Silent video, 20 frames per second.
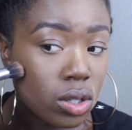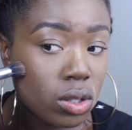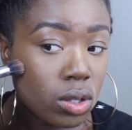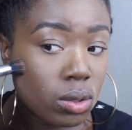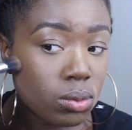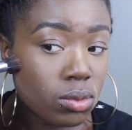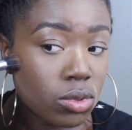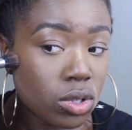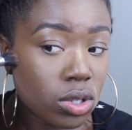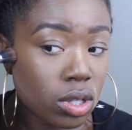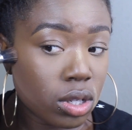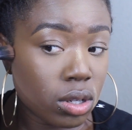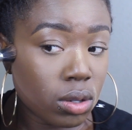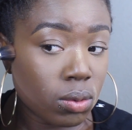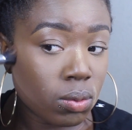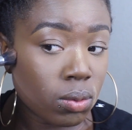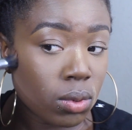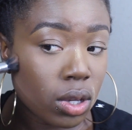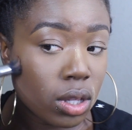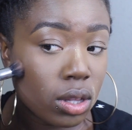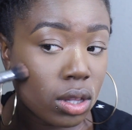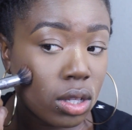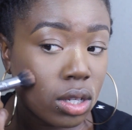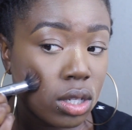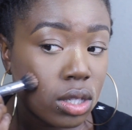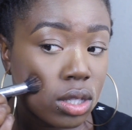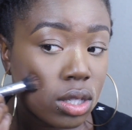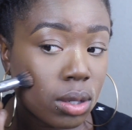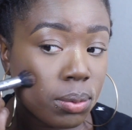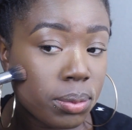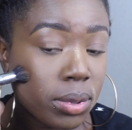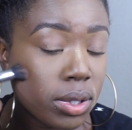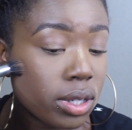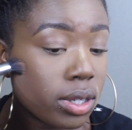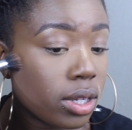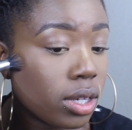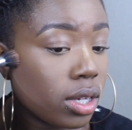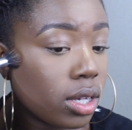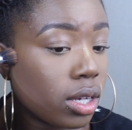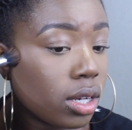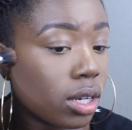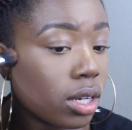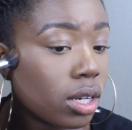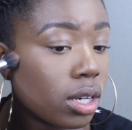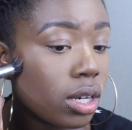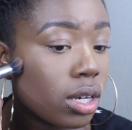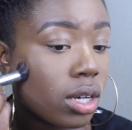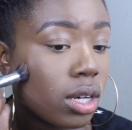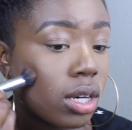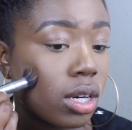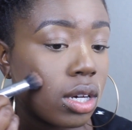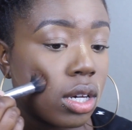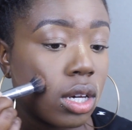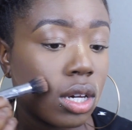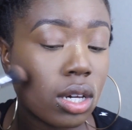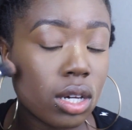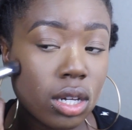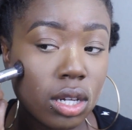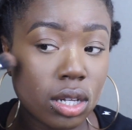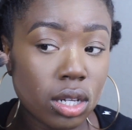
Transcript: So I'm just gonna run this up in here.